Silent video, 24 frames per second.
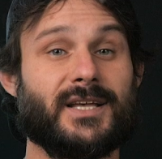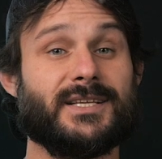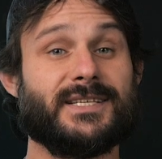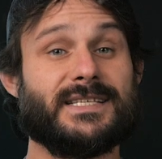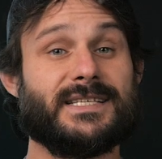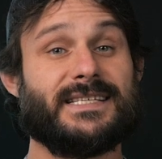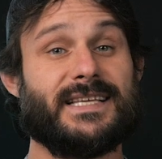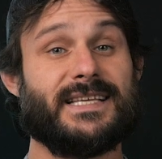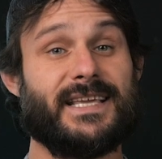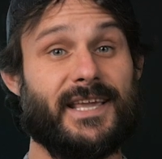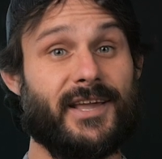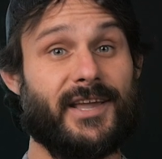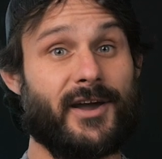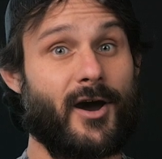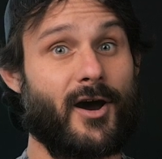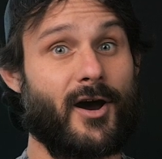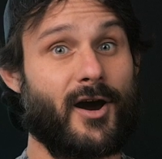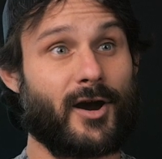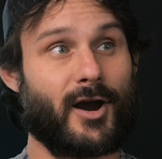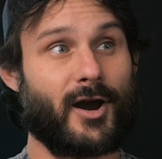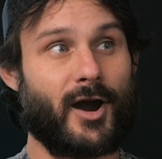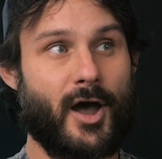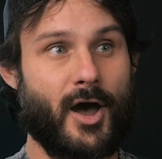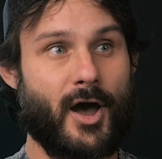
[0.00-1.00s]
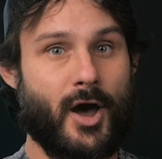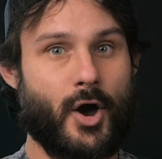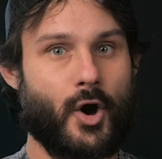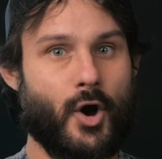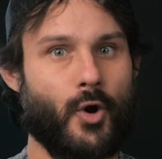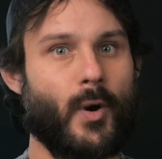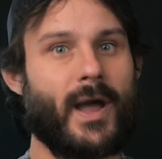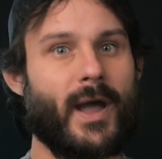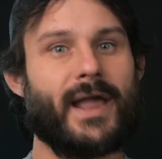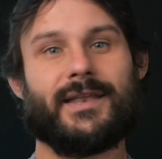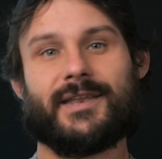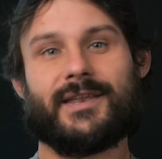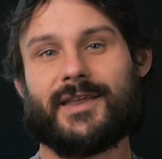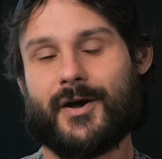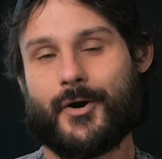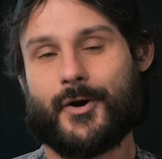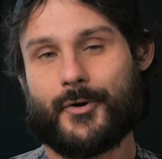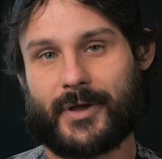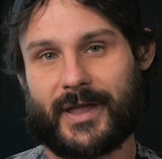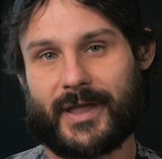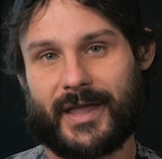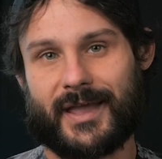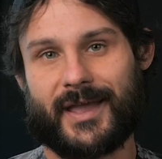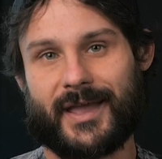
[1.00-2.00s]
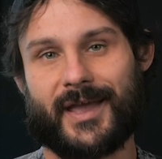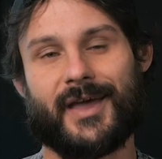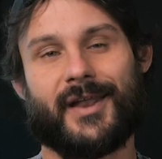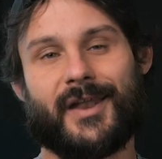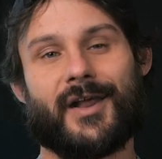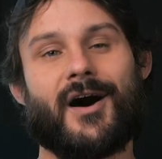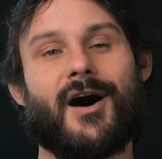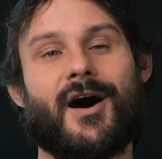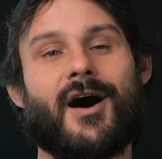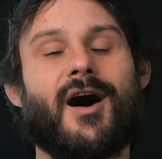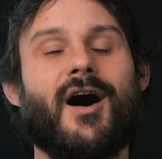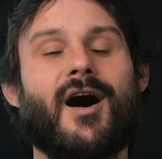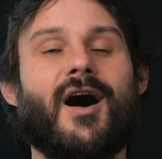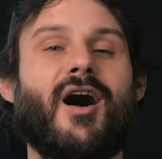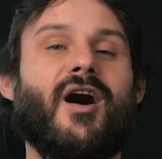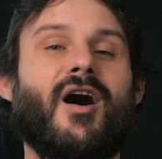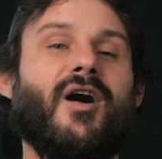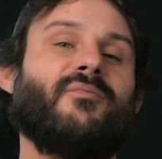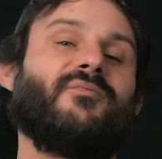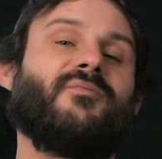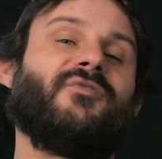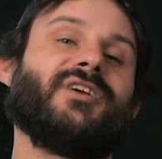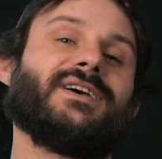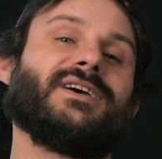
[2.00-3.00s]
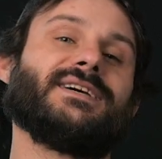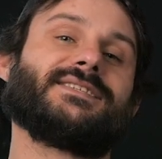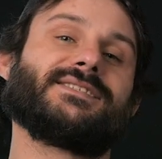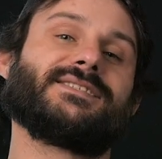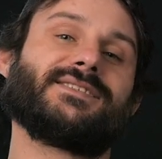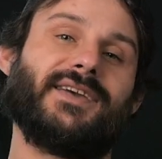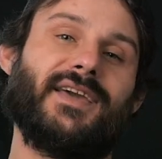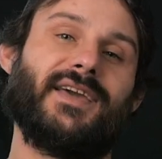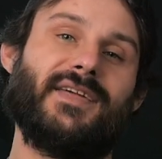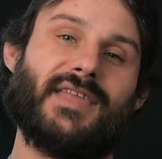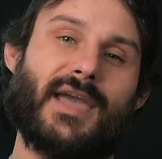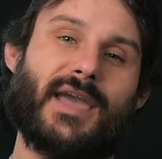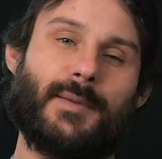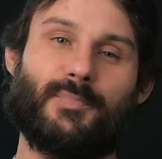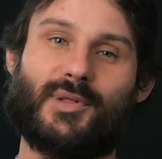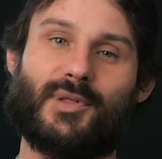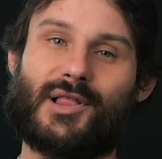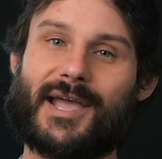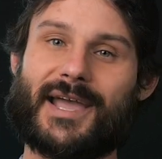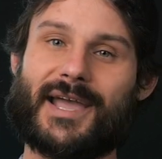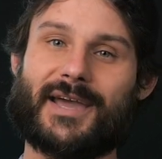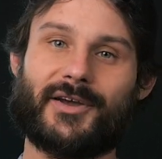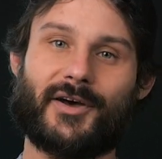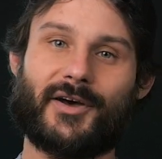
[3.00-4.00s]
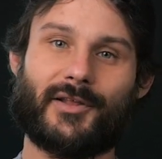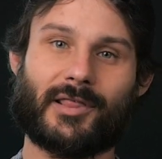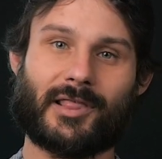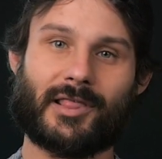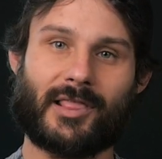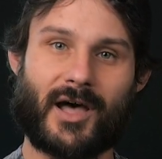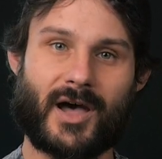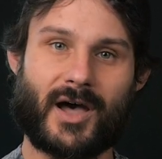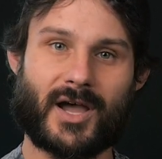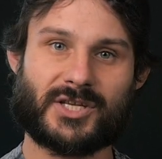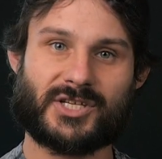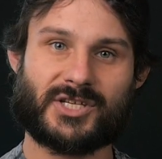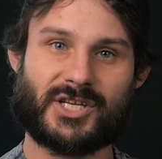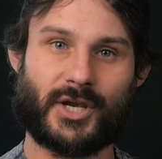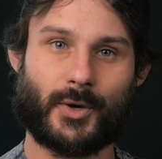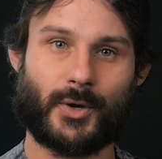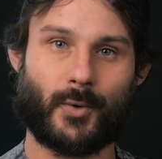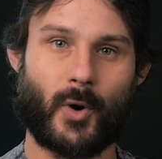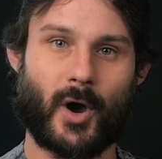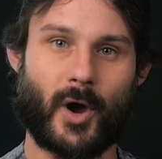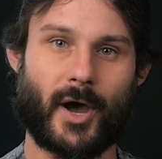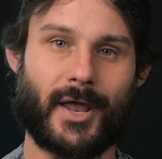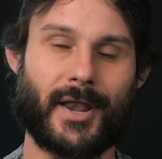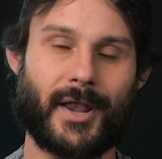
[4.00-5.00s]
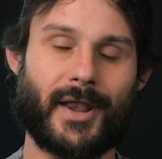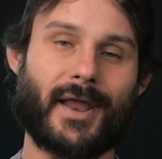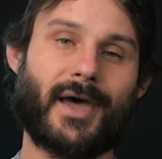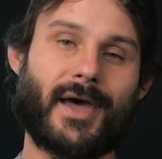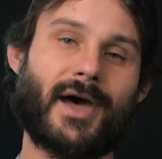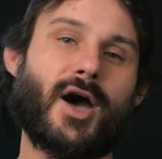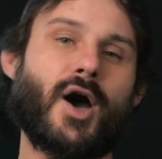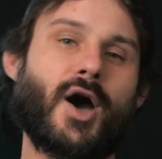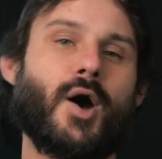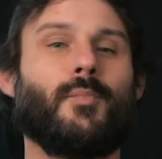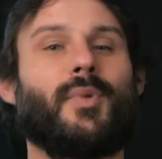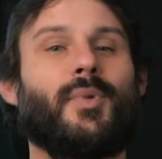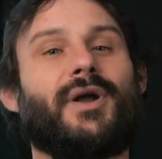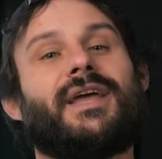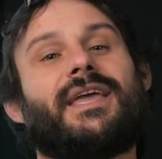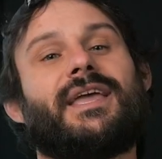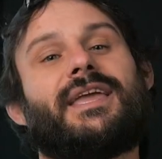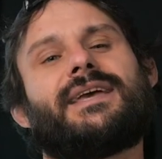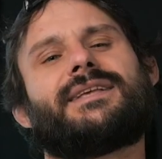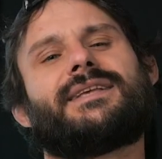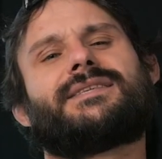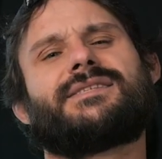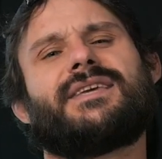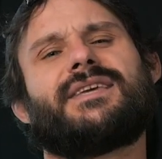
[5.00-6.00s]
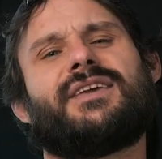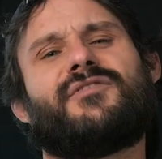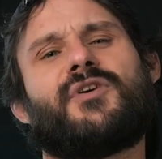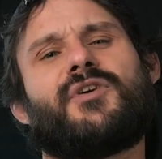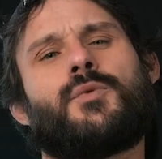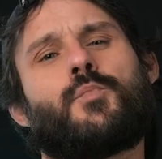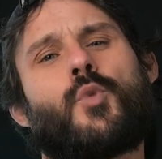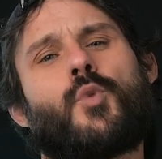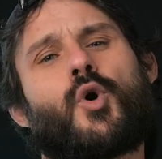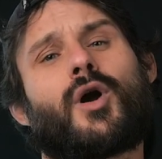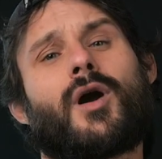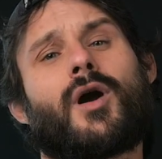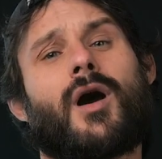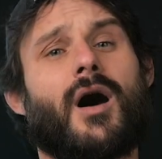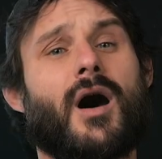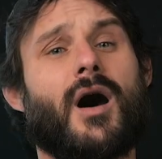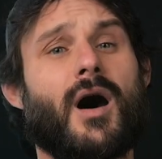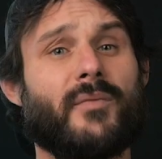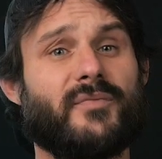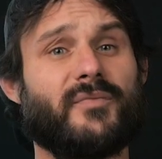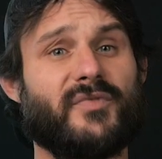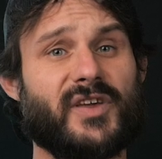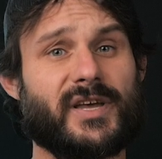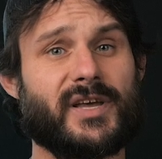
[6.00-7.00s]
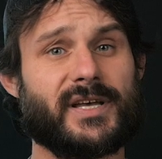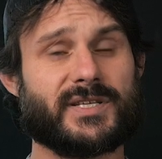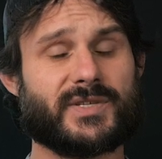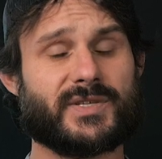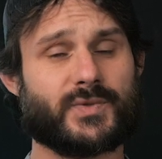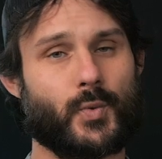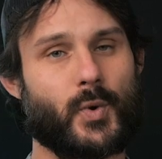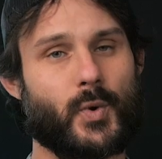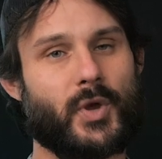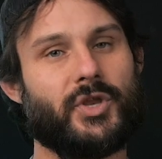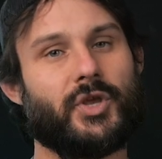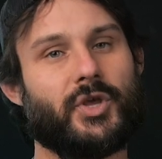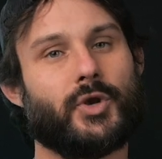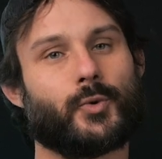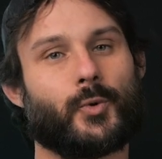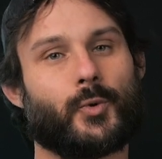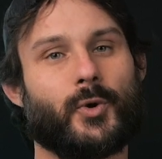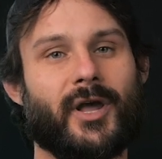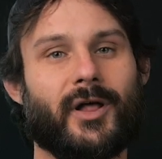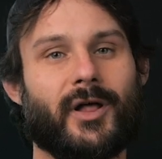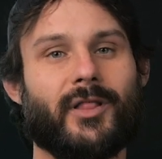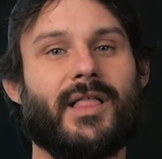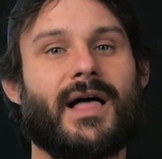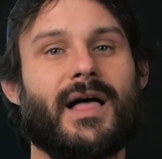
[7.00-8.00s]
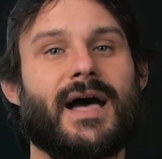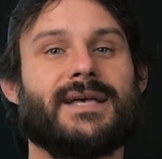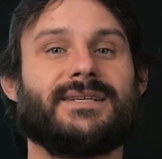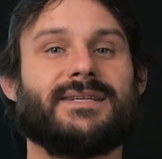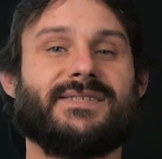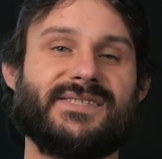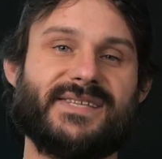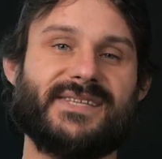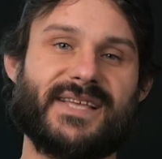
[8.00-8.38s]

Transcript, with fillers: ZRO, a token. Obviously, they plan on launching one. But it gets even more obvious when you realize